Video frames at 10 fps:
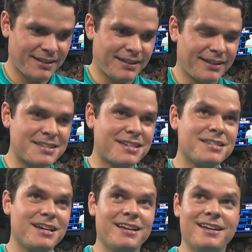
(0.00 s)
That's
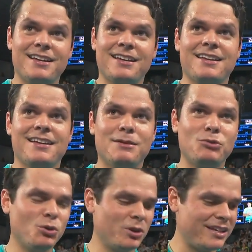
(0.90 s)
because I'm
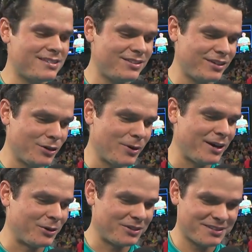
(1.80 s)
too lazy to go
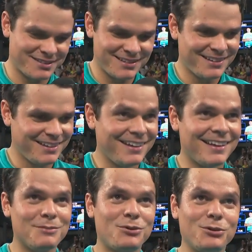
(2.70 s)
out.
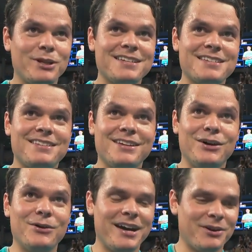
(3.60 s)
I'm too lazy to
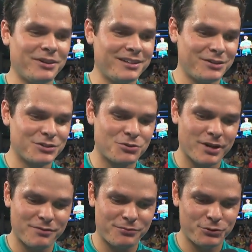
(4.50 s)
go out. There's
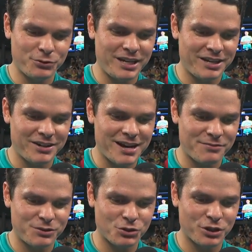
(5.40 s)
great food here.
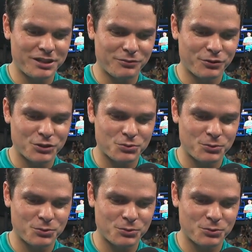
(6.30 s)
I've enjoyed it the first